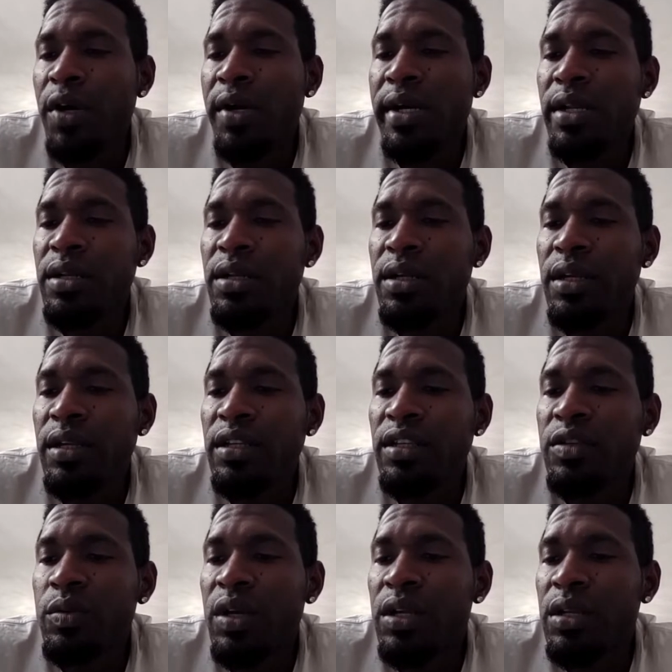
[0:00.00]
But it
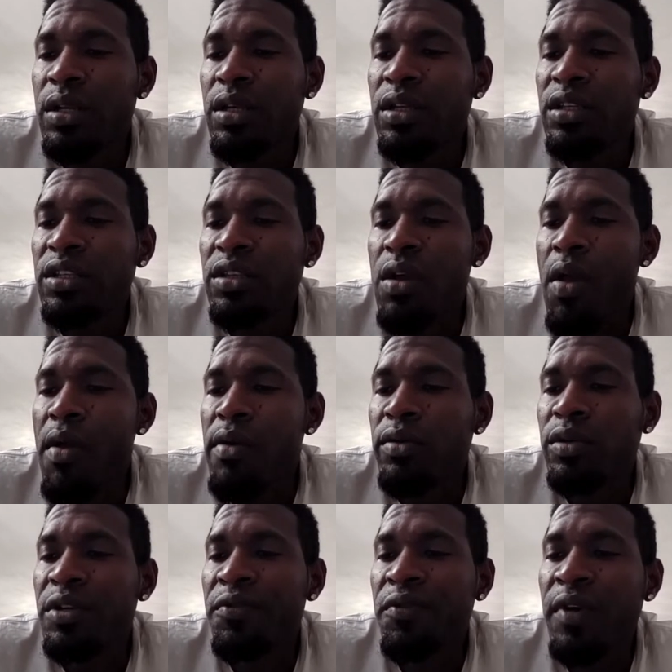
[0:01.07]
is what it is.
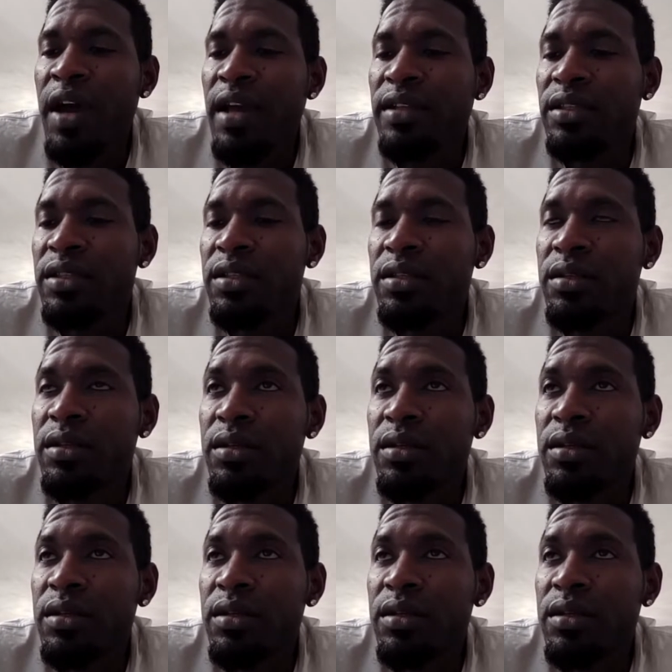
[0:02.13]
We fight.